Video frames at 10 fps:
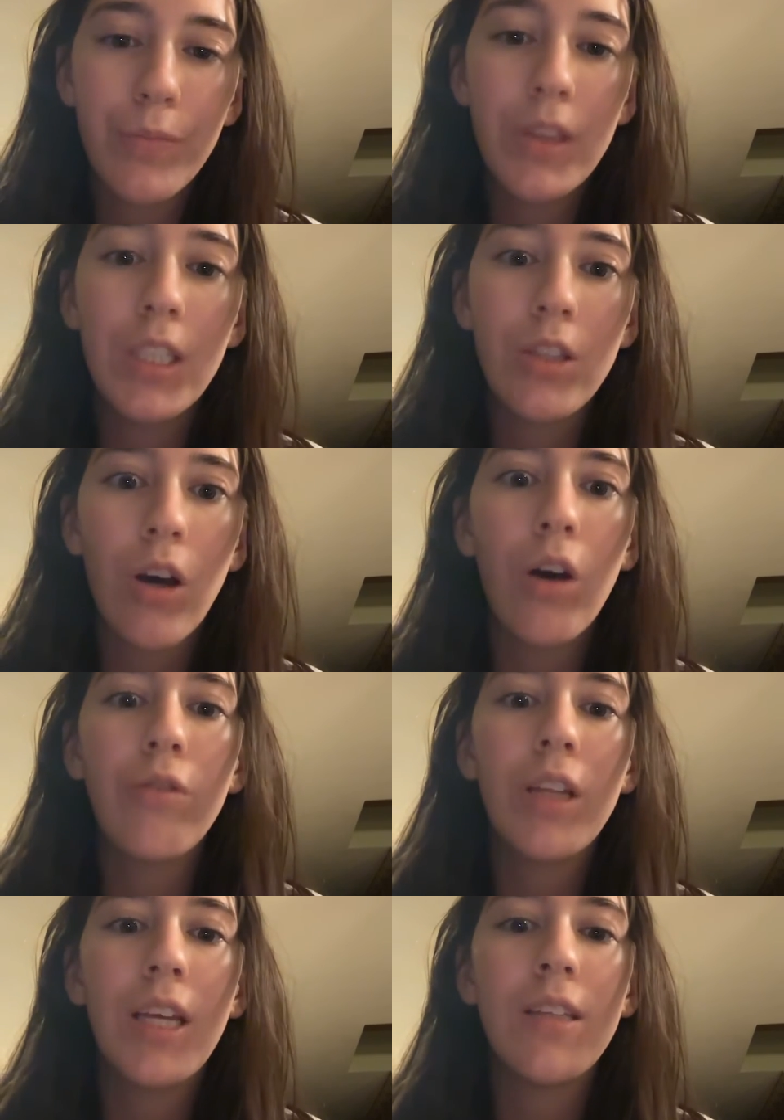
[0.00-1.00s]
This all
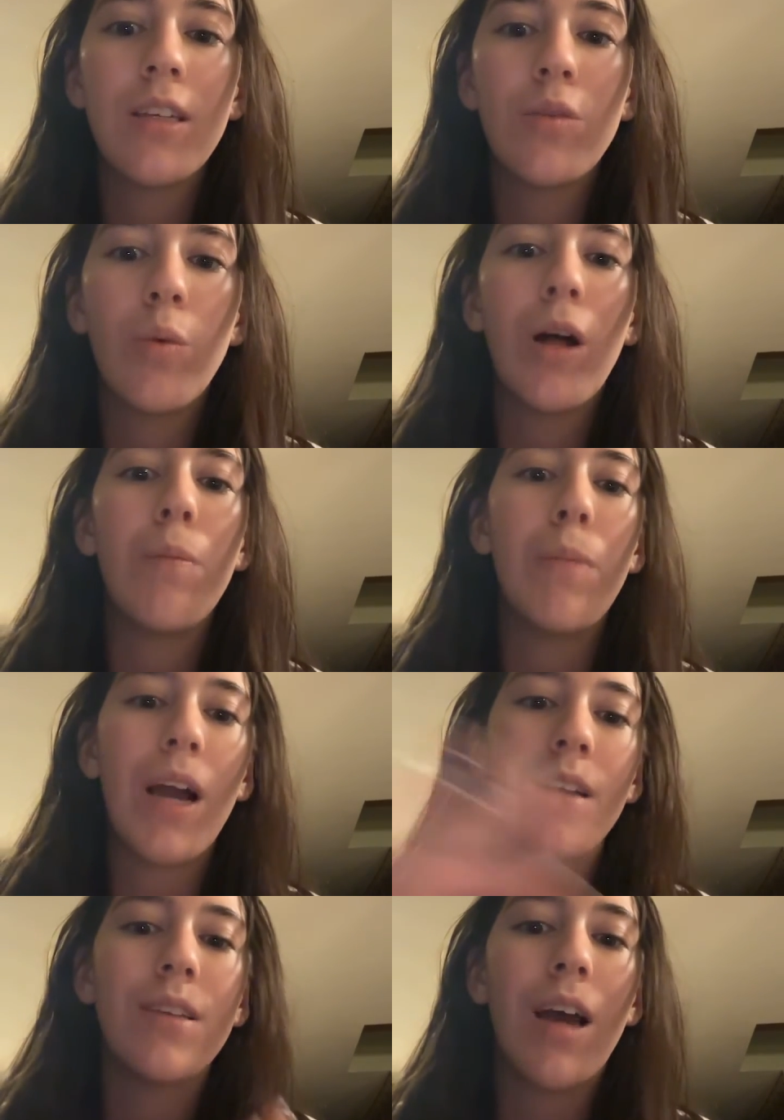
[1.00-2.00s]
relates as well
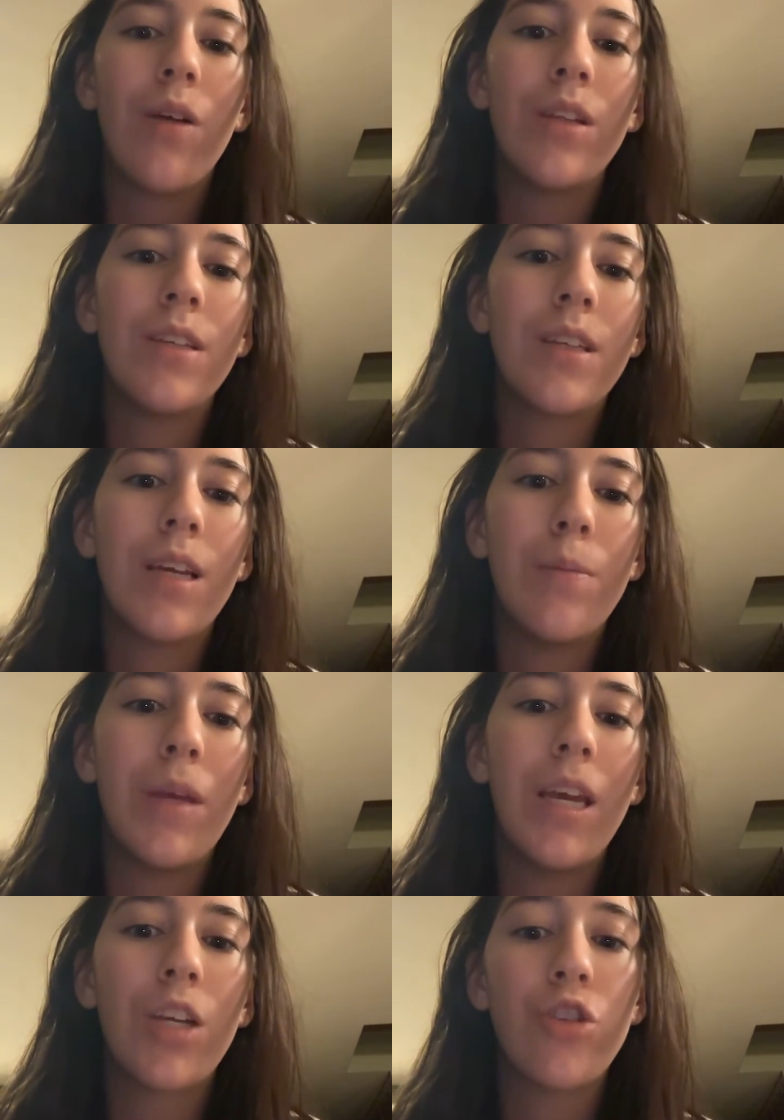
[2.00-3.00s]
back to how this can
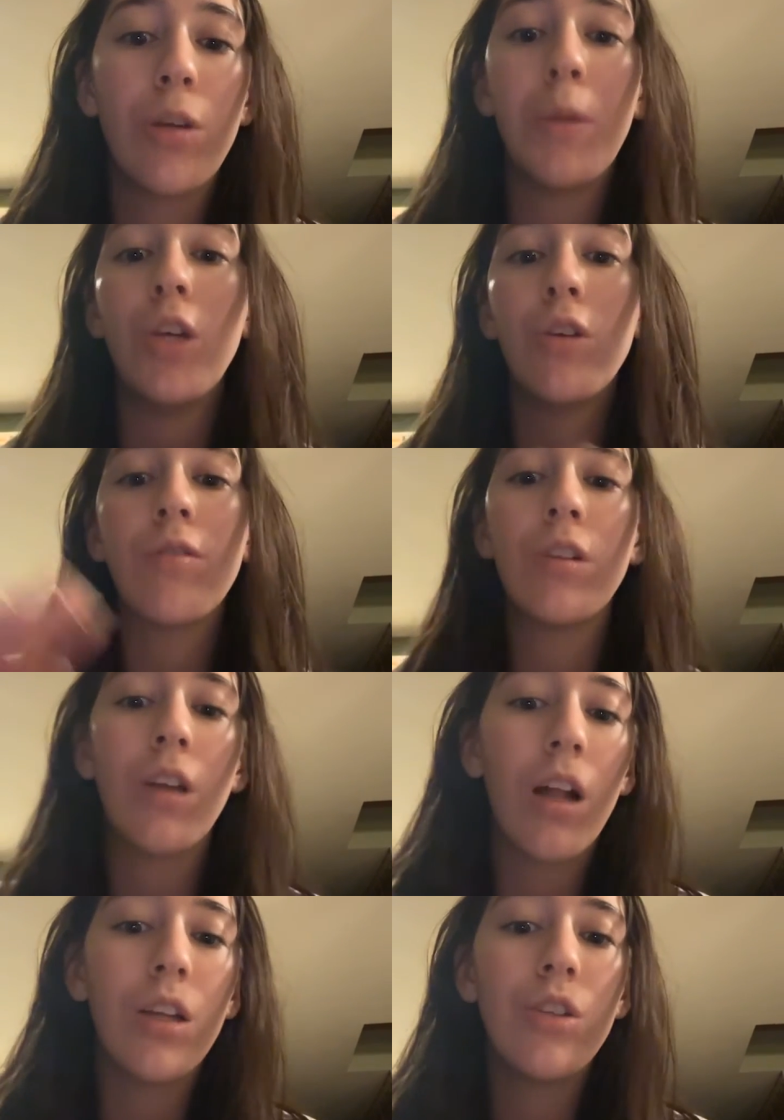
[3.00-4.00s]
be extremely useful
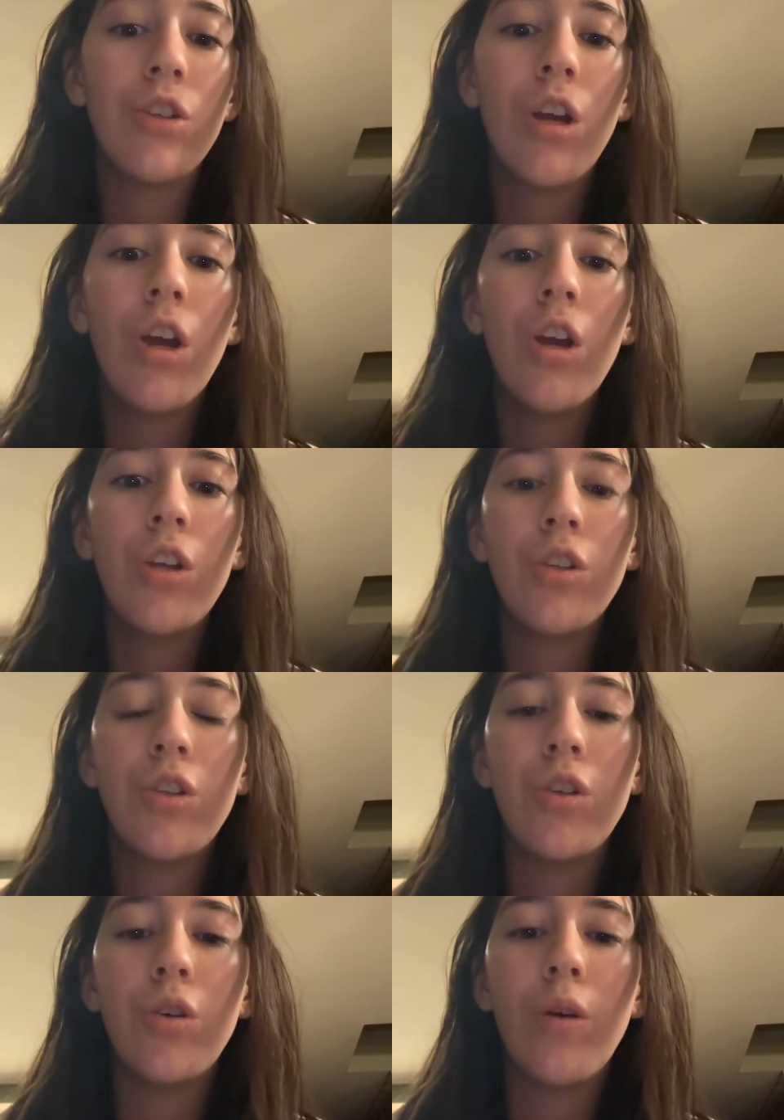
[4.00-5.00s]
knowledge
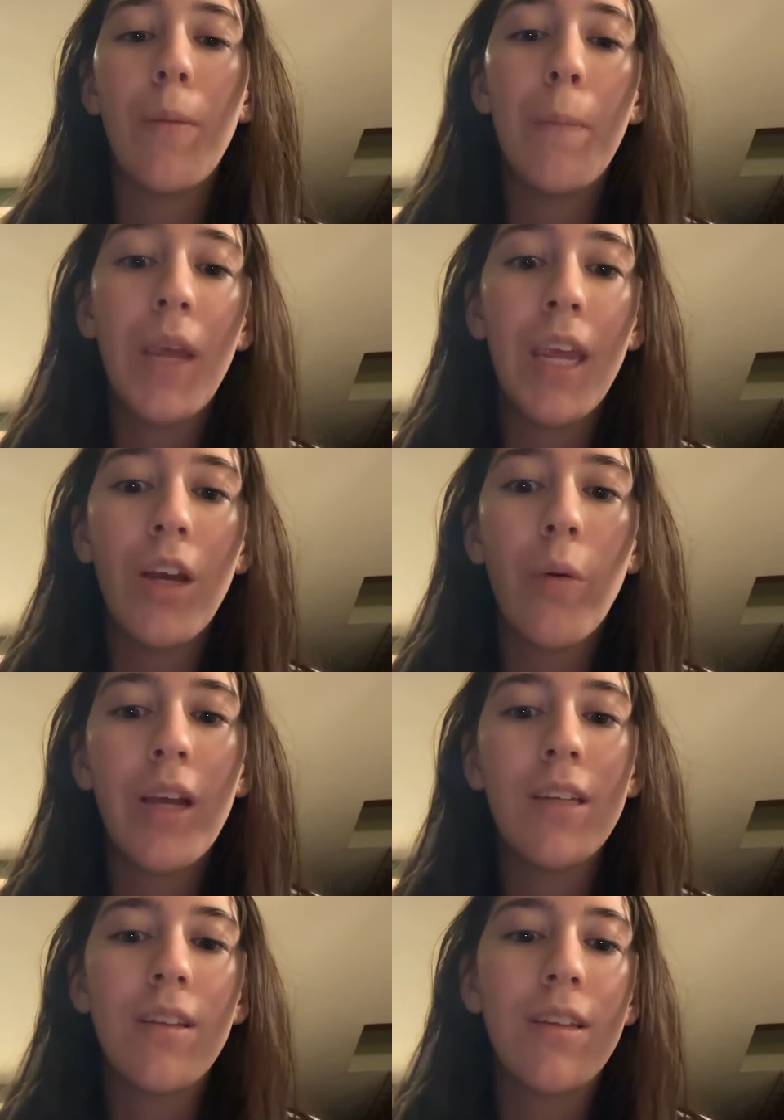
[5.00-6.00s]
to me going
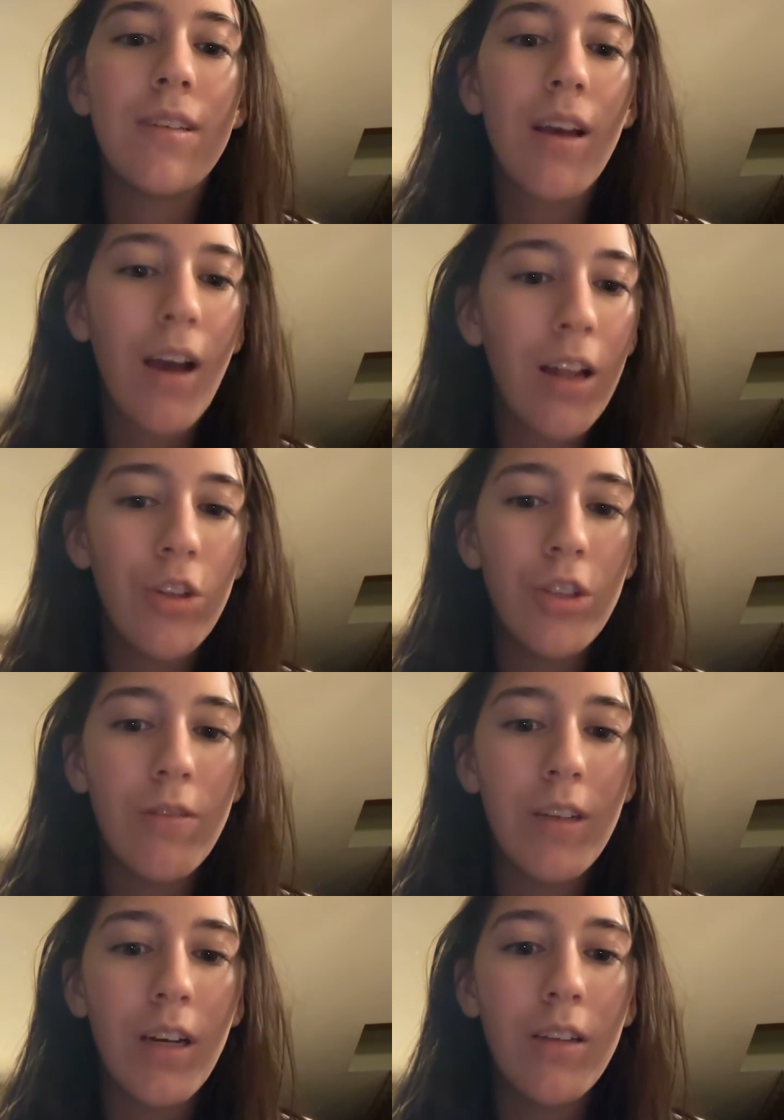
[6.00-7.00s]
into the psychology
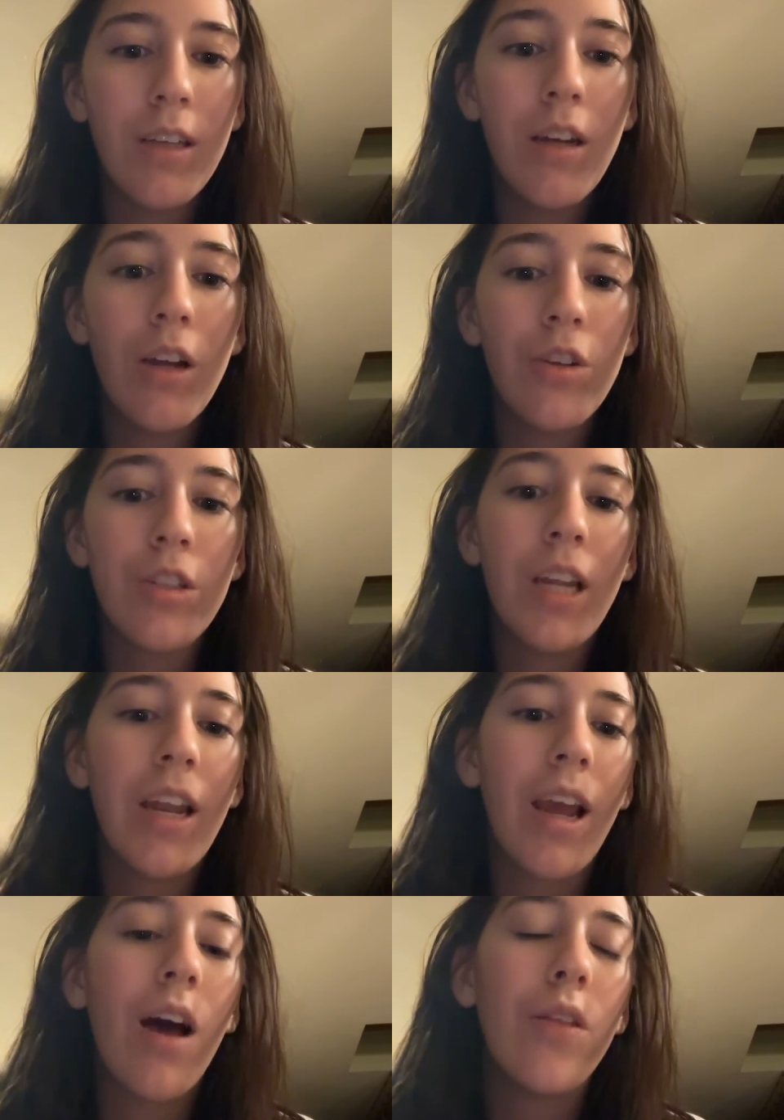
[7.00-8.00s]
field and
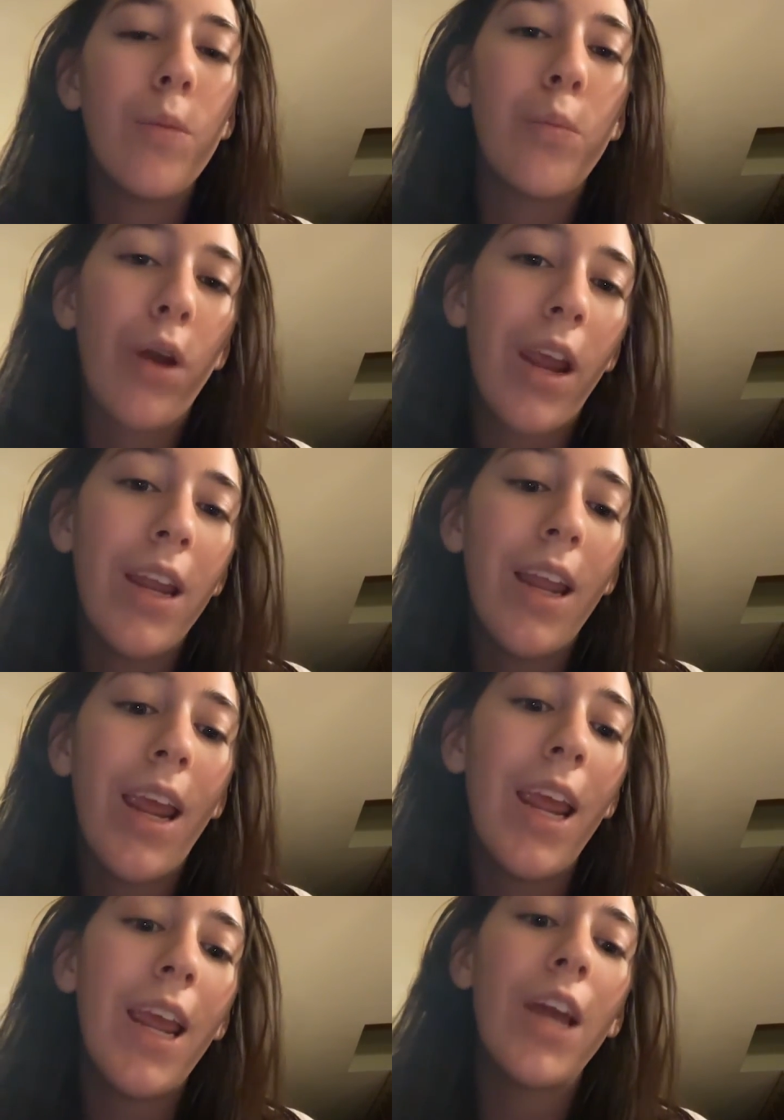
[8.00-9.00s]
understanding how the brain
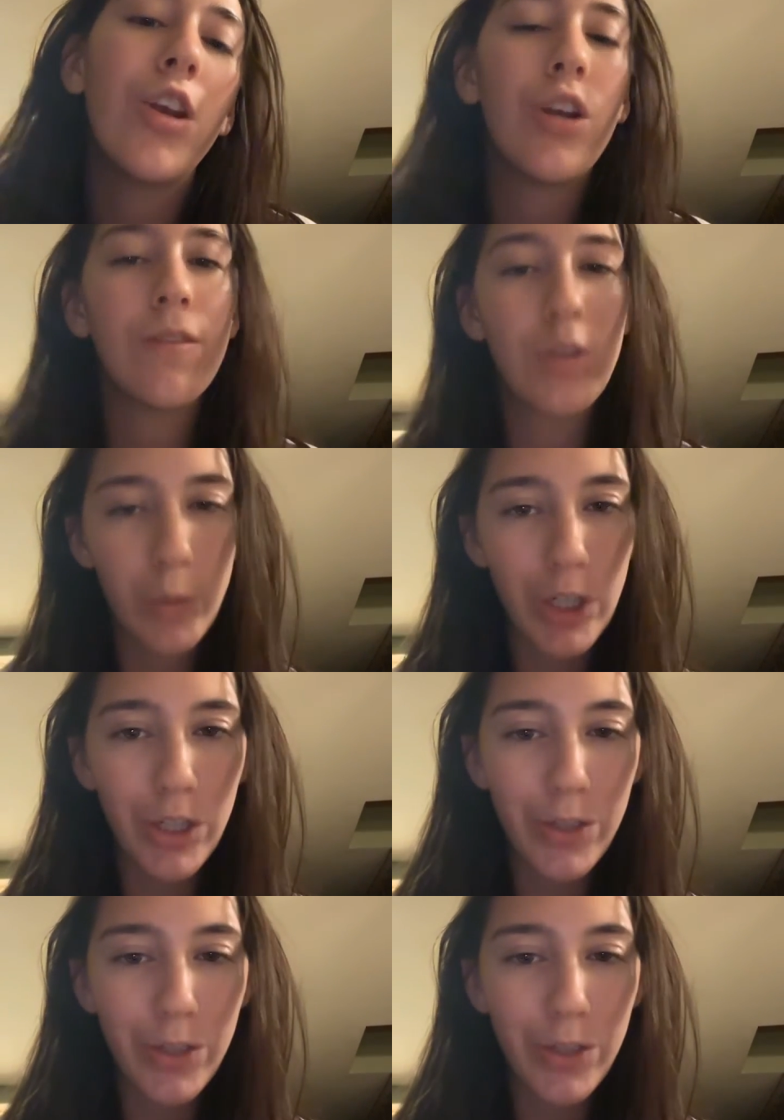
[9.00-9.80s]
and nerves work.